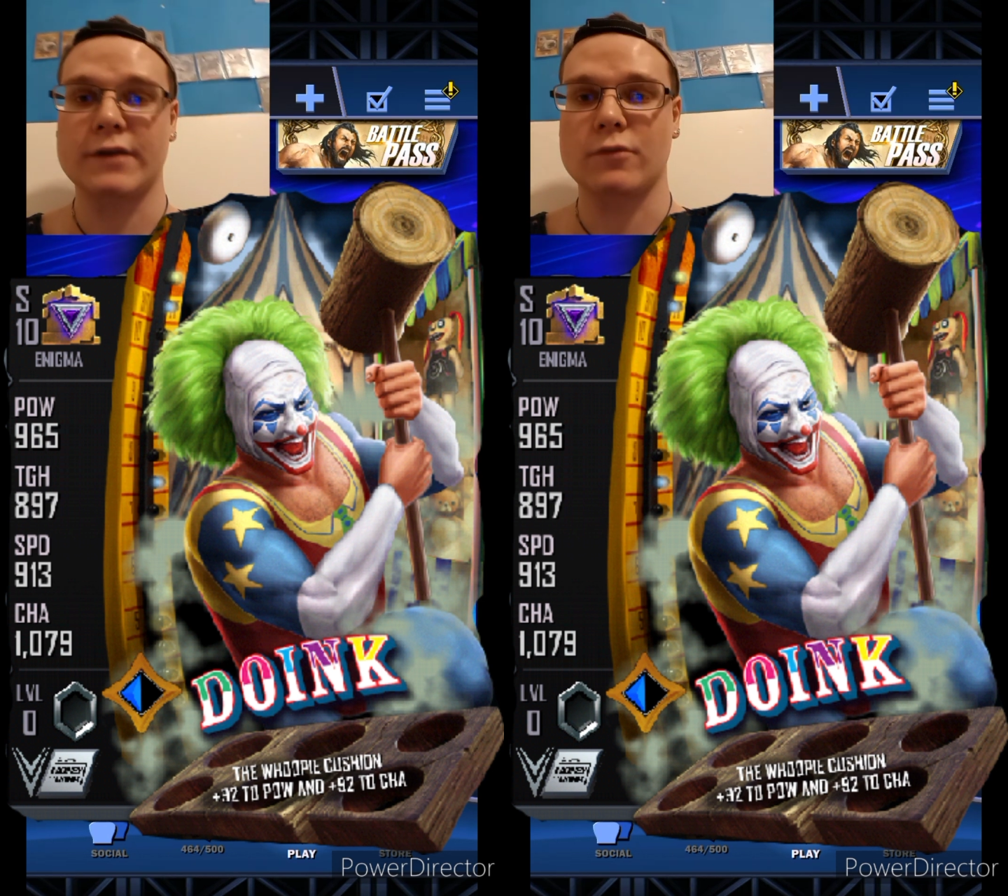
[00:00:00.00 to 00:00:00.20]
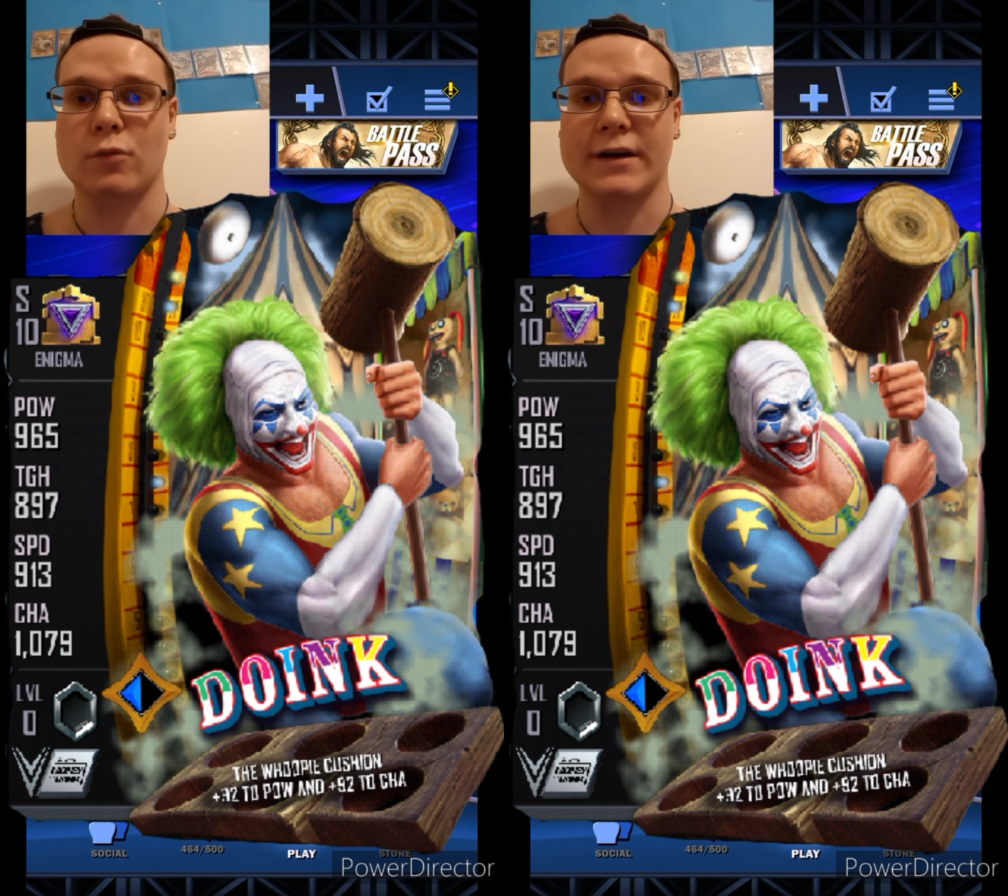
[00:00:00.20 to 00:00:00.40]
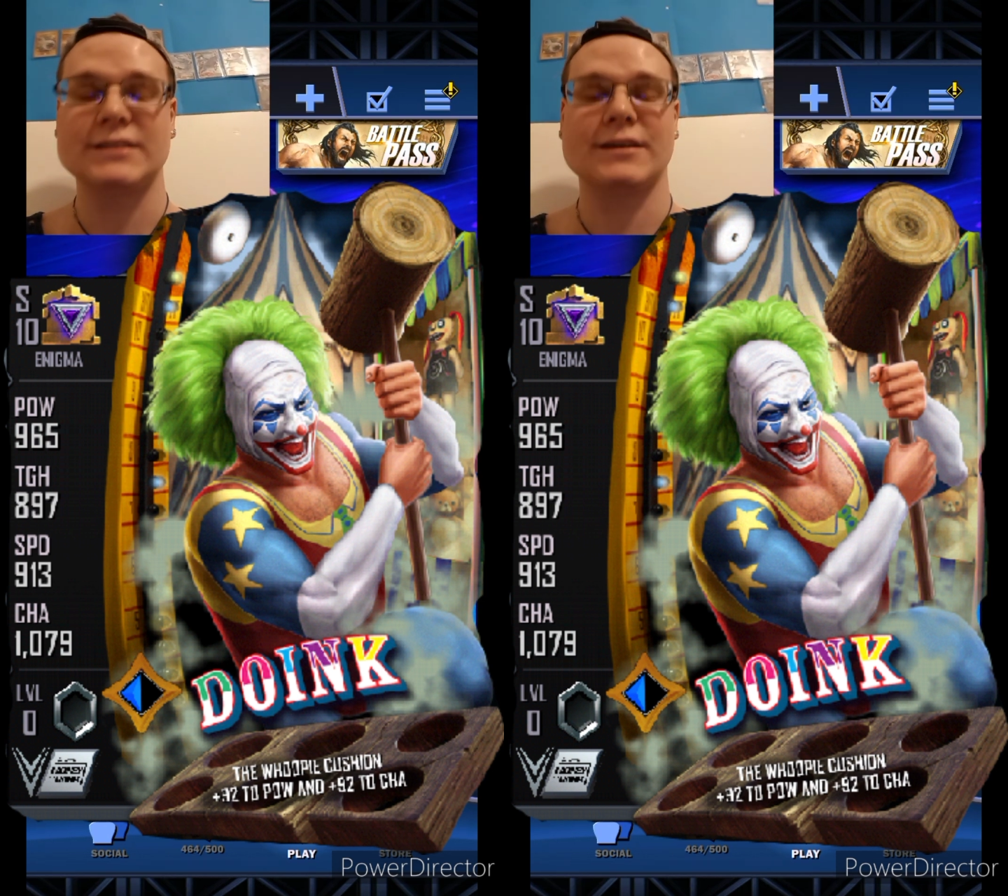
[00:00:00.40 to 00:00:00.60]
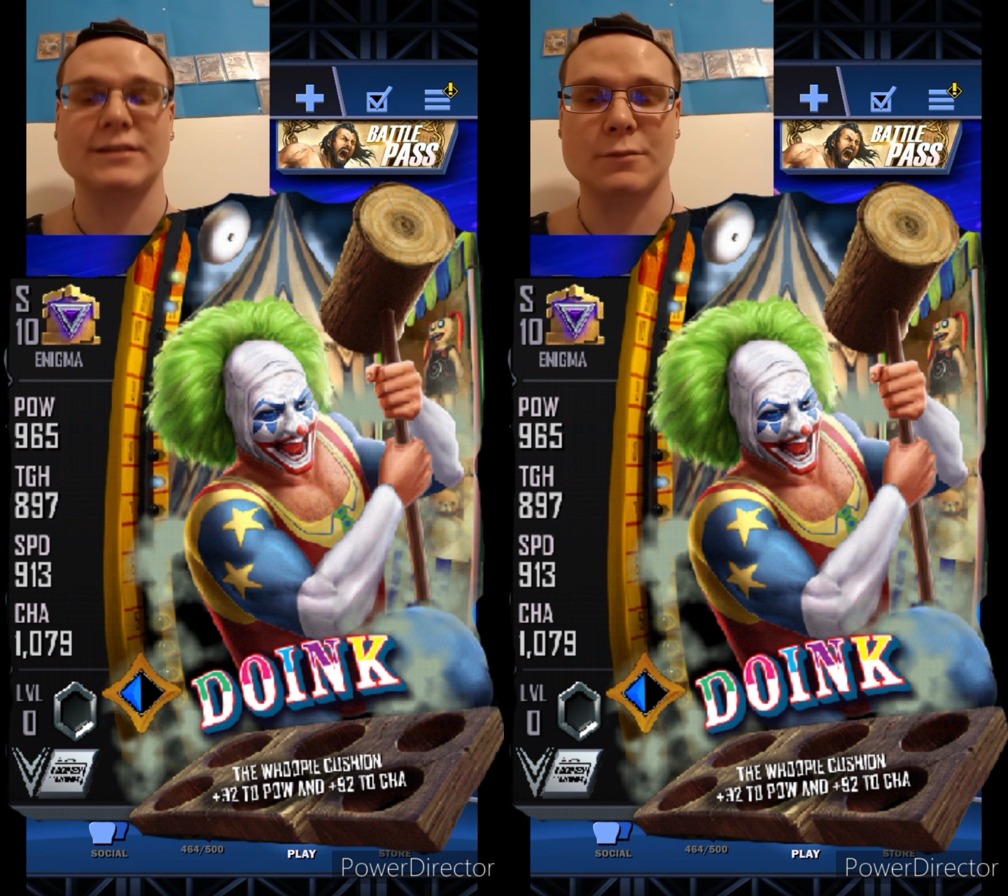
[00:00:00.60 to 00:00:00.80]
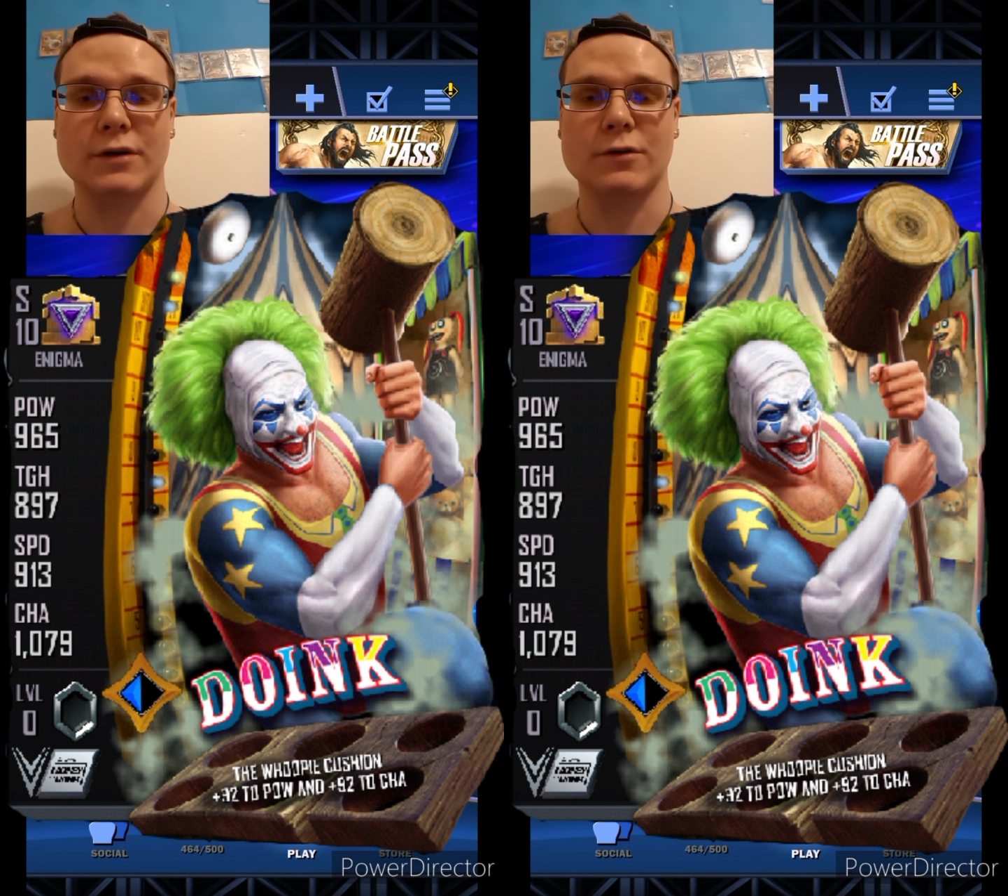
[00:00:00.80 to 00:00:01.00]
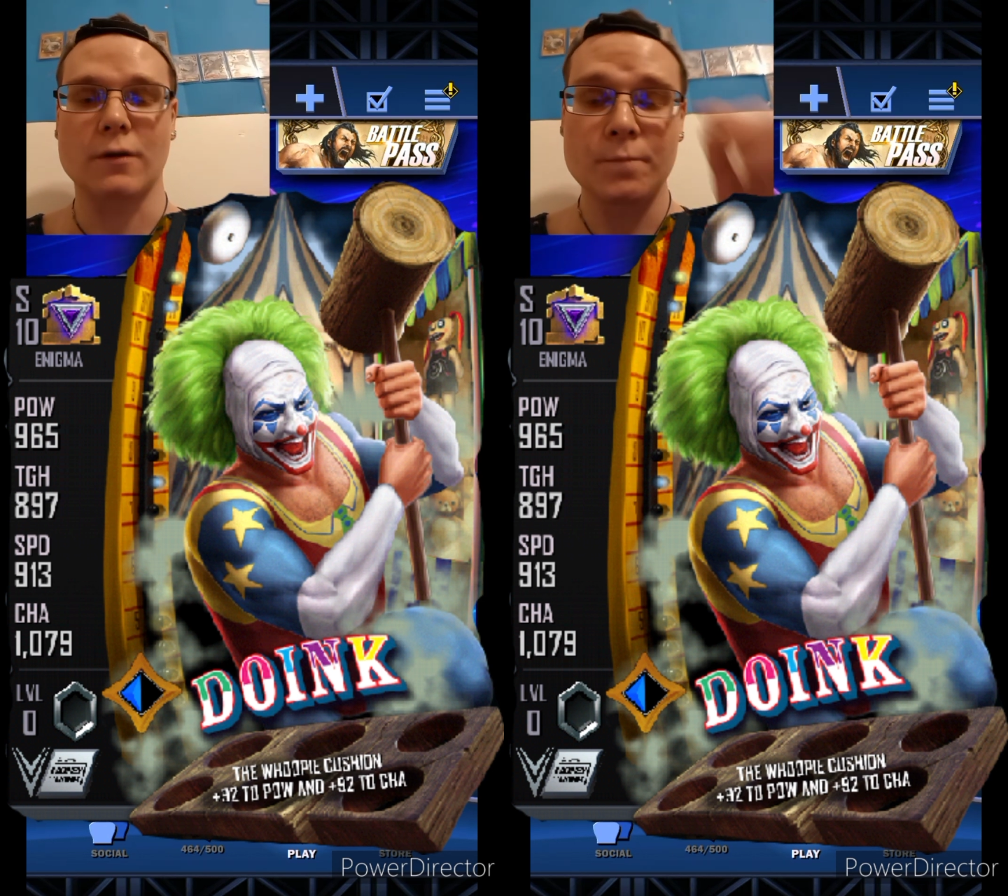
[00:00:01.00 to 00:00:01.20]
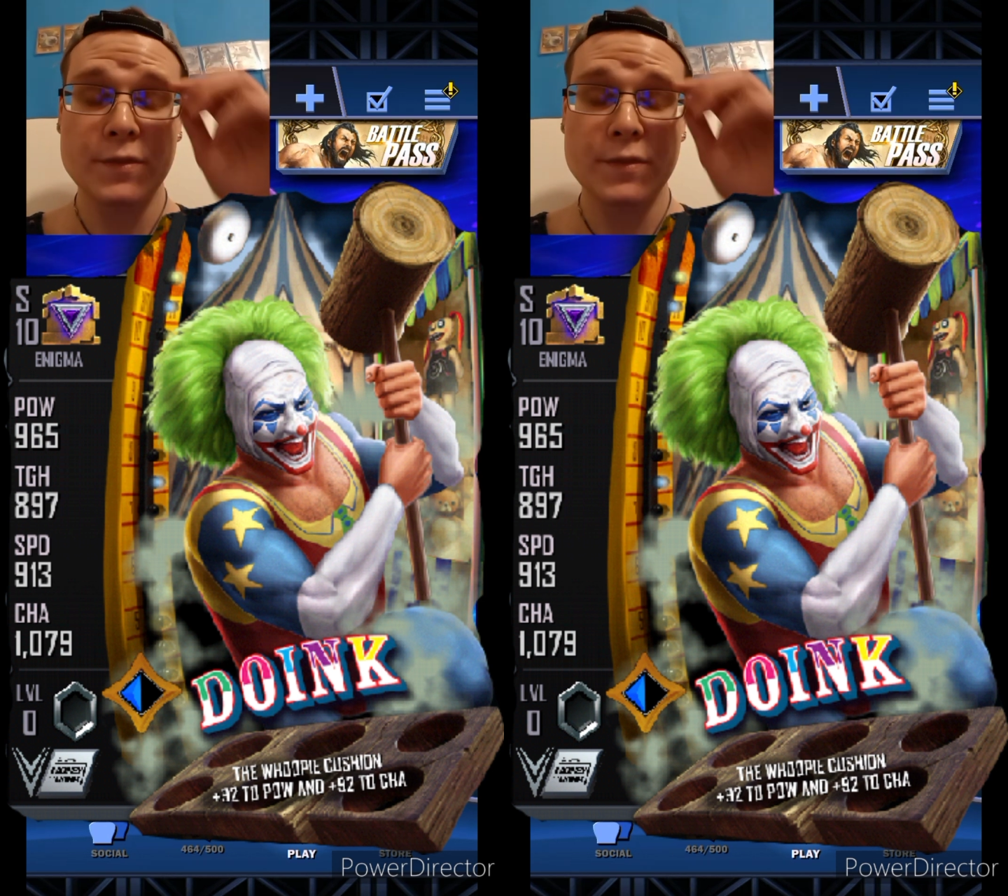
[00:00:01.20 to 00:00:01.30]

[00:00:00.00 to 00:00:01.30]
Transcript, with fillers: different ways. That's gonna be cool.